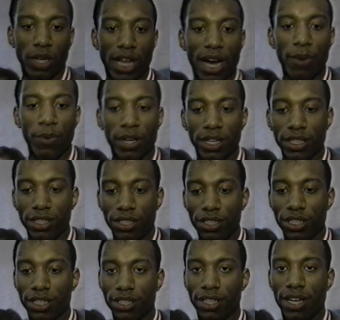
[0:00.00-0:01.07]
I wanted to
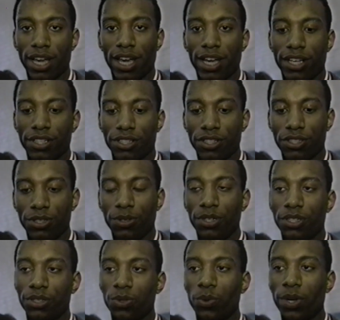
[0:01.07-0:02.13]
just enhance the
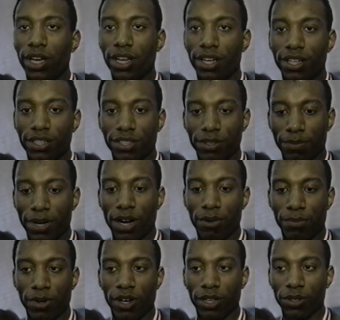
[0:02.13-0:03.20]
students' awareness about
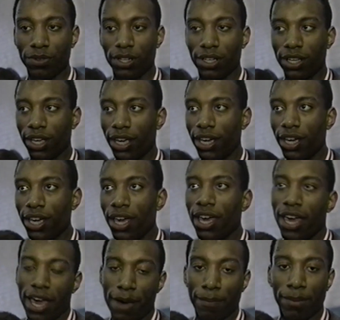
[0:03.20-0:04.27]
Martin Luther King
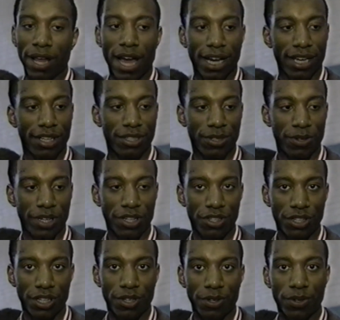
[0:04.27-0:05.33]
and black history in
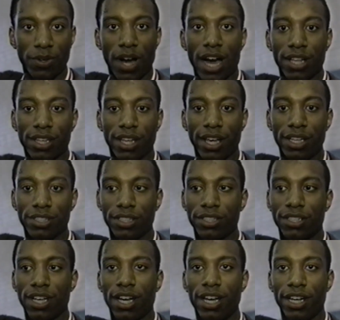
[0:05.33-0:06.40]
general. I think
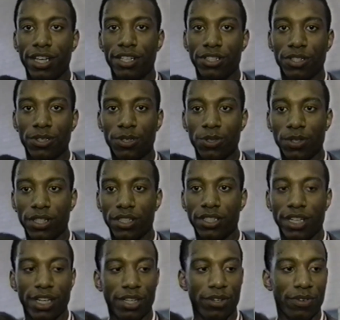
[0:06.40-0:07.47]
society as a whole is
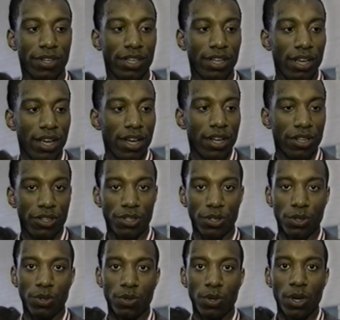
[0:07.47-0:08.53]
ignorant
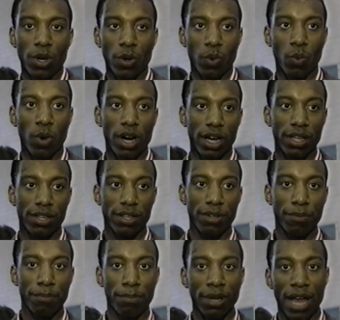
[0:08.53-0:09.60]
to what
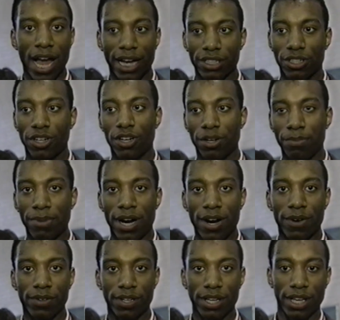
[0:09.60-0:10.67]
blacks are
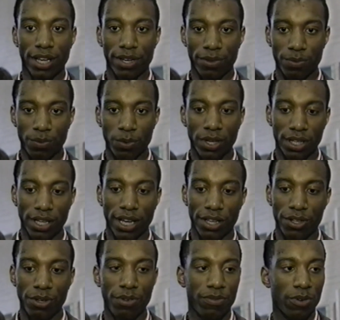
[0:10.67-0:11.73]
about and what they
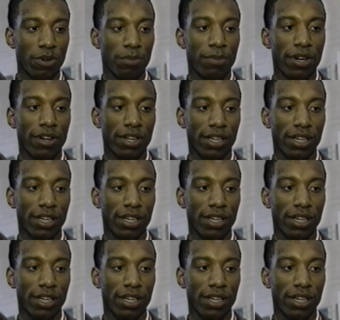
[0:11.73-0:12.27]
do for America.